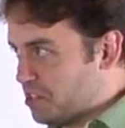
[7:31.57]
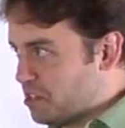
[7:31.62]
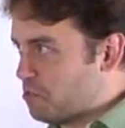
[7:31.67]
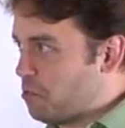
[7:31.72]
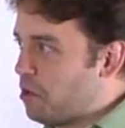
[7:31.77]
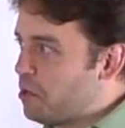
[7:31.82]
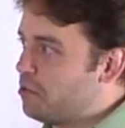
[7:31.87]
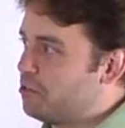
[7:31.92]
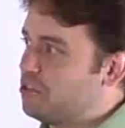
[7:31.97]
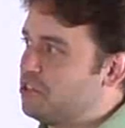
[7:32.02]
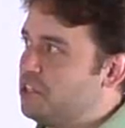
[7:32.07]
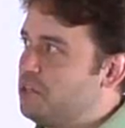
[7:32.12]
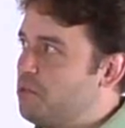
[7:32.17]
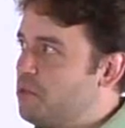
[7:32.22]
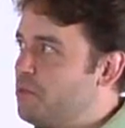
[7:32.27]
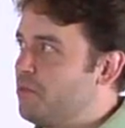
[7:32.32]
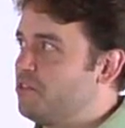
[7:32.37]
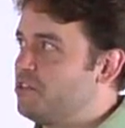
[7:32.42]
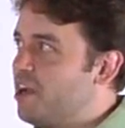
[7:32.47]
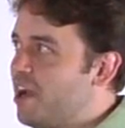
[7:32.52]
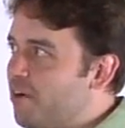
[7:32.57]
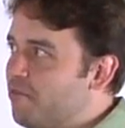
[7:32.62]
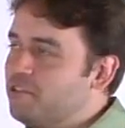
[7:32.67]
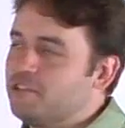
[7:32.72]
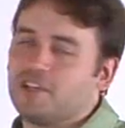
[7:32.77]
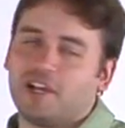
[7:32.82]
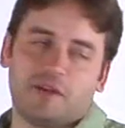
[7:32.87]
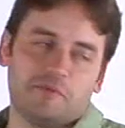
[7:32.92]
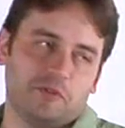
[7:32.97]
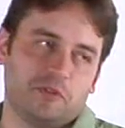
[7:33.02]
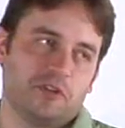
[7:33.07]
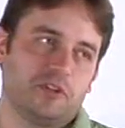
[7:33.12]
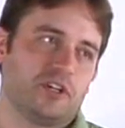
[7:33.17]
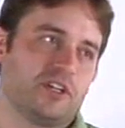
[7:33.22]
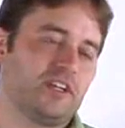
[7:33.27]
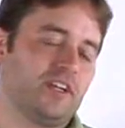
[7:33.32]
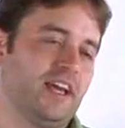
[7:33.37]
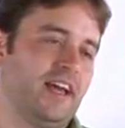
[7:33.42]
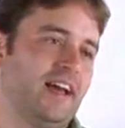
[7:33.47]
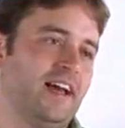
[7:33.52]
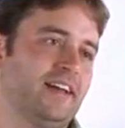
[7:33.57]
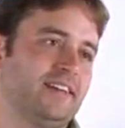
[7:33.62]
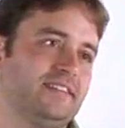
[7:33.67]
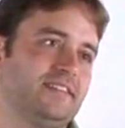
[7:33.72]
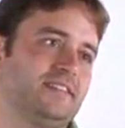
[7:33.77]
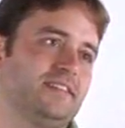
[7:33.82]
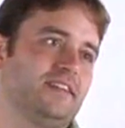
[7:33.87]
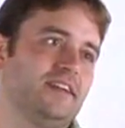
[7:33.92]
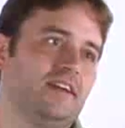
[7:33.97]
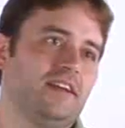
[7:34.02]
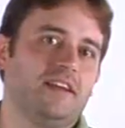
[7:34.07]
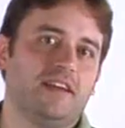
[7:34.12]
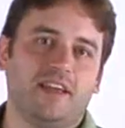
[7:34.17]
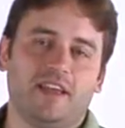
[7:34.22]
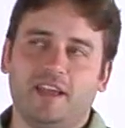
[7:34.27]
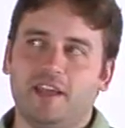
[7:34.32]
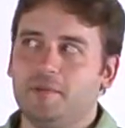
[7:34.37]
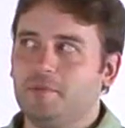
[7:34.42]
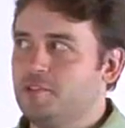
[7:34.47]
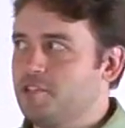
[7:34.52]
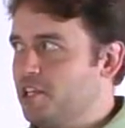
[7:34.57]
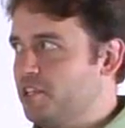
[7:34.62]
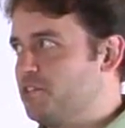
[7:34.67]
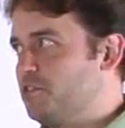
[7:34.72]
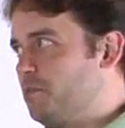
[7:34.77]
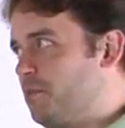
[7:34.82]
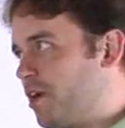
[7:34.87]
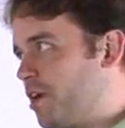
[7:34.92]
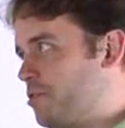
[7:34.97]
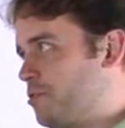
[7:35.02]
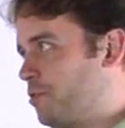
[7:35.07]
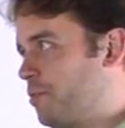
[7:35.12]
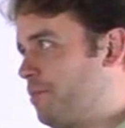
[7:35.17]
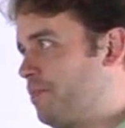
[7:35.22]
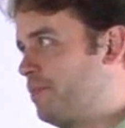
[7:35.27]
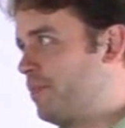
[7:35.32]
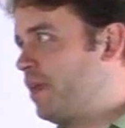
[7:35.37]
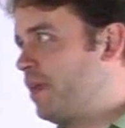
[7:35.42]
what you'll see pretty much every time you look at a Magento module.